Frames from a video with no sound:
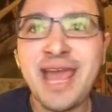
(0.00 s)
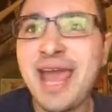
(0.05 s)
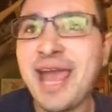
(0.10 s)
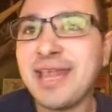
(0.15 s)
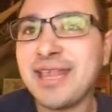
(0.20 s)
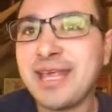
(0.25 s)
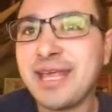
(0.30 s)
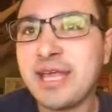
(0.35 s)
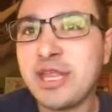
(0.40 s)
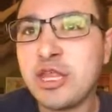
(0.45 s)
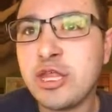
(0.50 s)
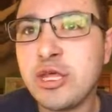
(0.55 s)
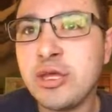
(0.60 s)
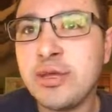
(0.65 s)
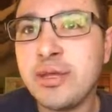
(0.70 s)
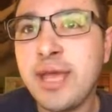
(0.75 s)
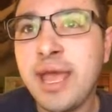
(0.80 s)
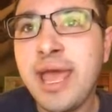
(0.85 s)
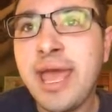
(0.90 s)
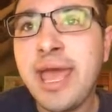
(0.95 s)
has
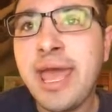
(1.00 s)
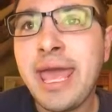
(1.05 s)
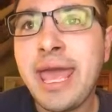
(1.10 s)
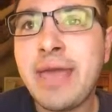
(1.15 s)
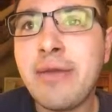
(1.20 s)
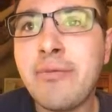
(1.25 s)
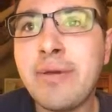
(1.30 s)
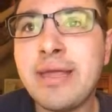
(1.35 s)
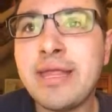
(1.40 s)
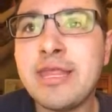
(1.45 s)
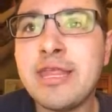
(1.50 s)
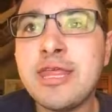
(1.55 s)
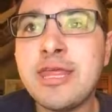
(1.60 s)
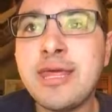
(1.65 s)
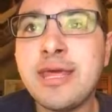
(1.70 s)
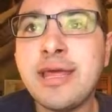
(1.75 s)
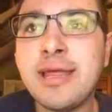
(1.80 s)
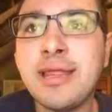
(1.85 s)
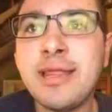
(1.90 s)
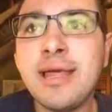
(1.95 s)
issued a wind
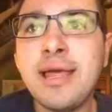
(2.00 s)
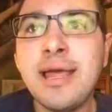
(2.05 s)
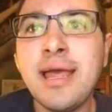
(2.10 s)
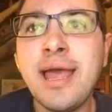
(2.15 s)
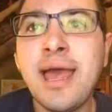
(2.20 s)
chill